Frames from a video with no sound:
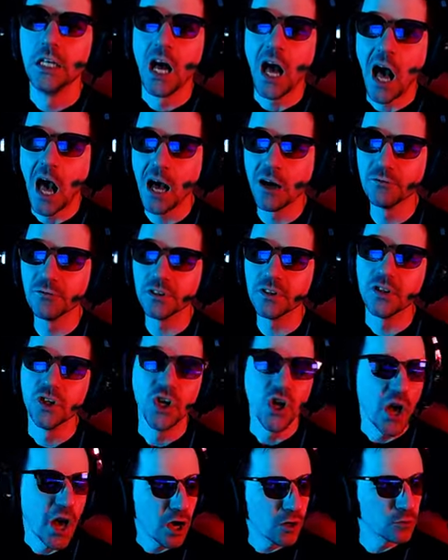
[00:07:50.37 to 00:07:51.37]
How,
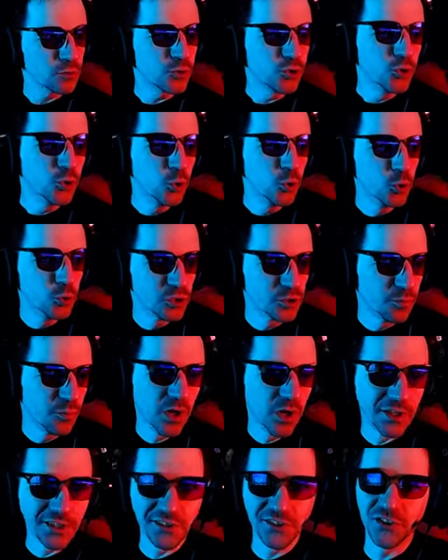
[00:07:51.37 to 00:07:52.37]
how'd you
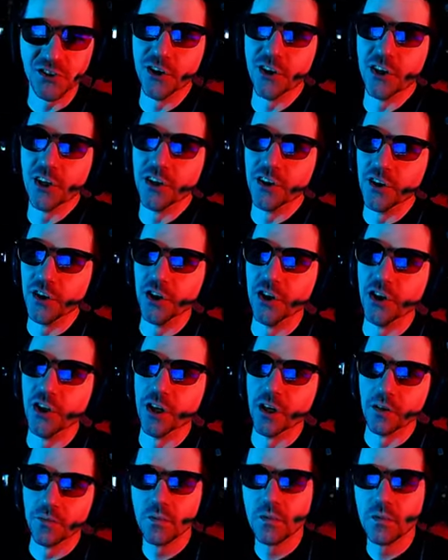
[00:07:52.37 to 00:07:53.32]
mugs get in here?